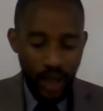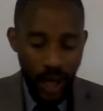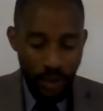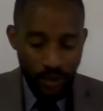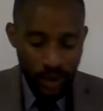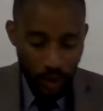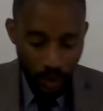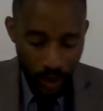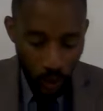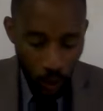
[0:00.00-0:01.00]
comes
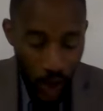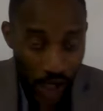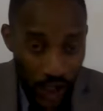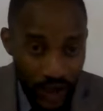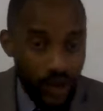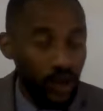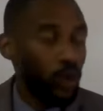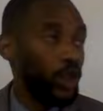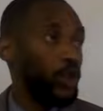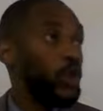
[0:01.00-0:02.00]
from the word
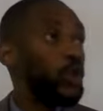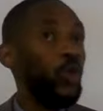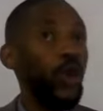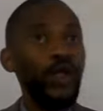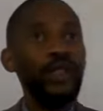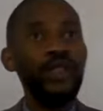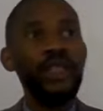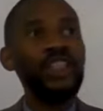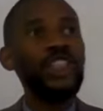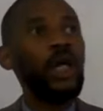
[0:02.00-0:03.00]
or the root word
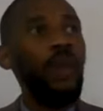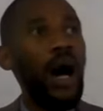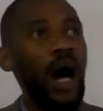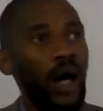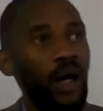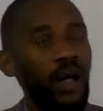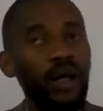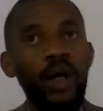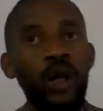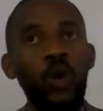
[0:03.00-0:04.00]
shama,
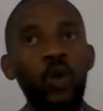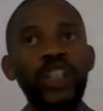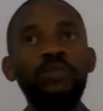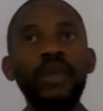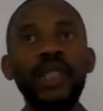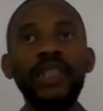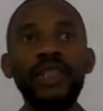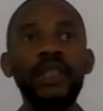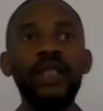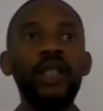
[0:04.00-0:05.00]
which
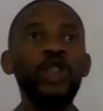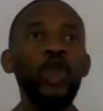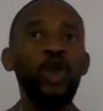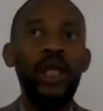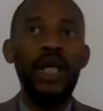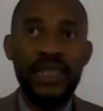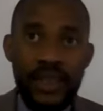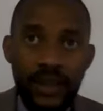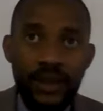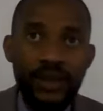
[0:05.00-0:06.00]
means to
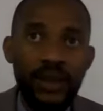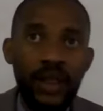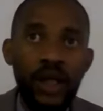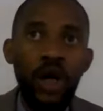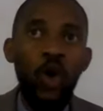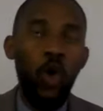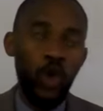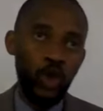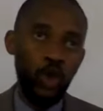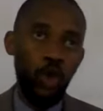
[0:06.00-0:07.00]
listen
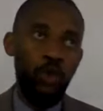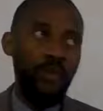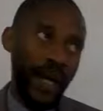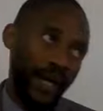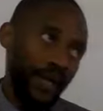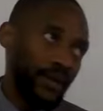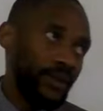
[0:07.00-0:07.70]
or to obey.